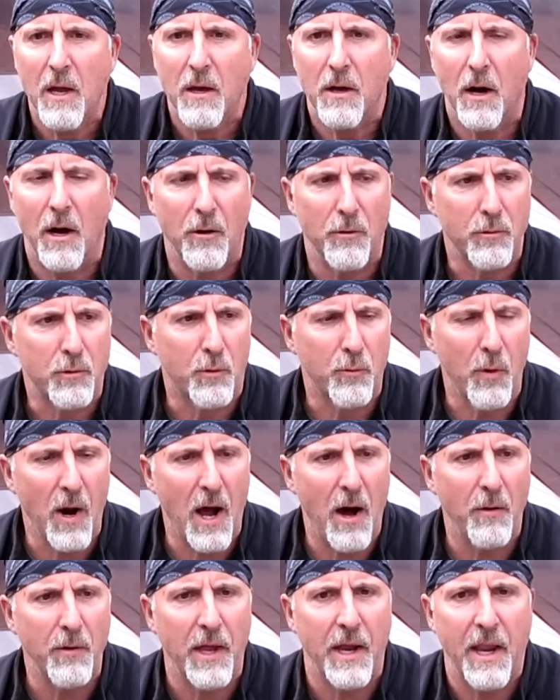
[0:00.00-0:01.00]
or
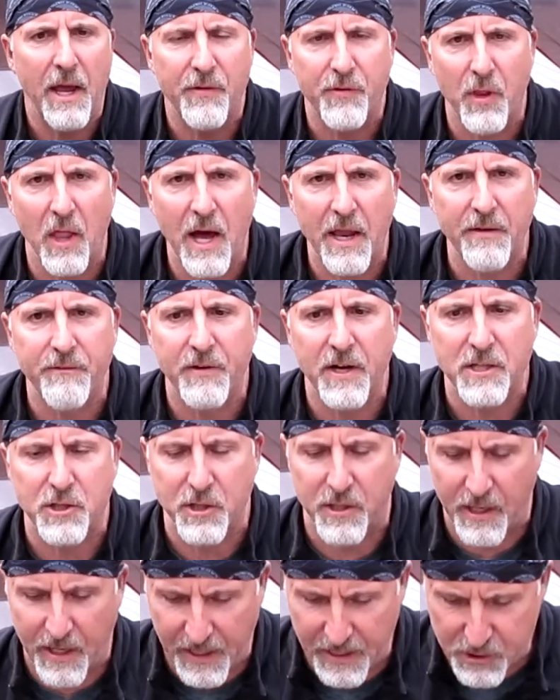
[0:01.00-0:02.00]
ground that has a lot of
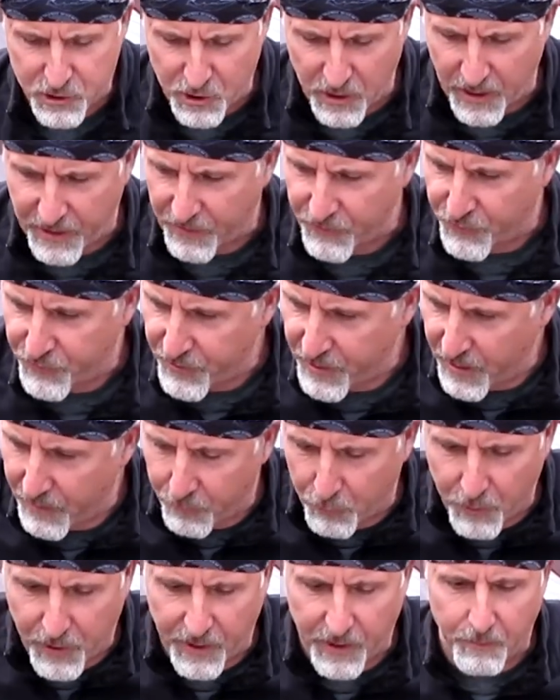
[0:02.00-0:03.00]
vegetation. I can set
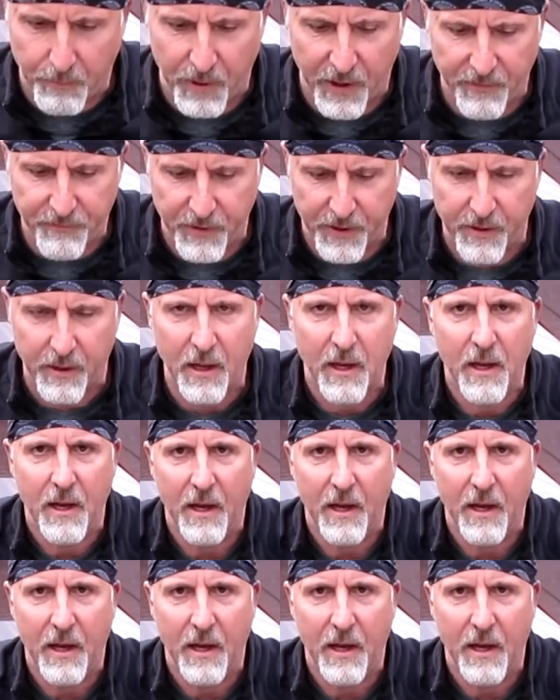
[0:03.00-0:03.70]
up right above it.